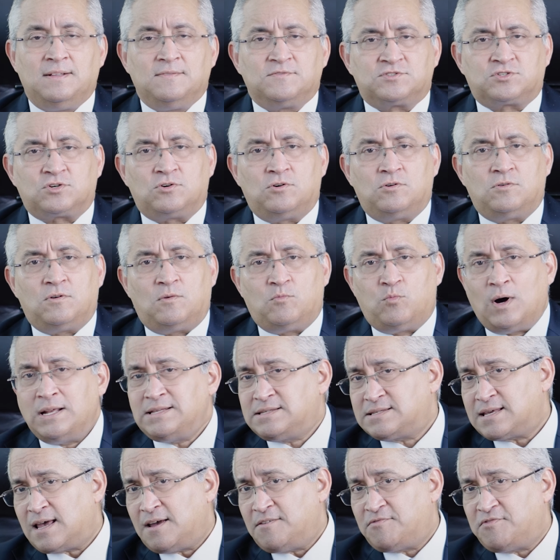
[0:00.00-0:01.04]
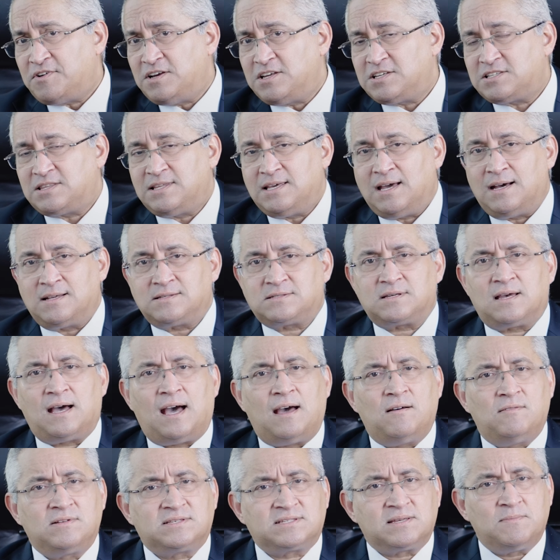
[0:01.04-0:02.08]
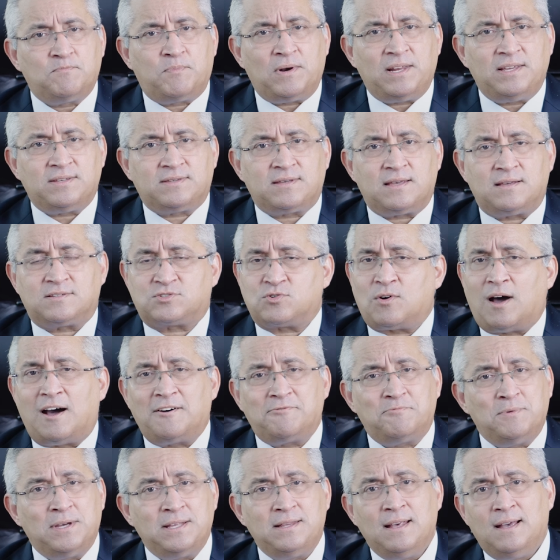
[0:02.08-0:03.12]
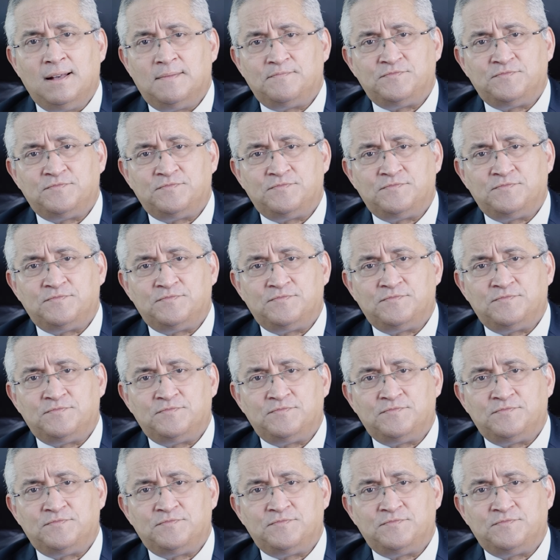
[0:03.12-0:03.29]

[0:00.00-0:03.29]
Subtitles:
So once I finish the answer, I will simply say, so Ahmed,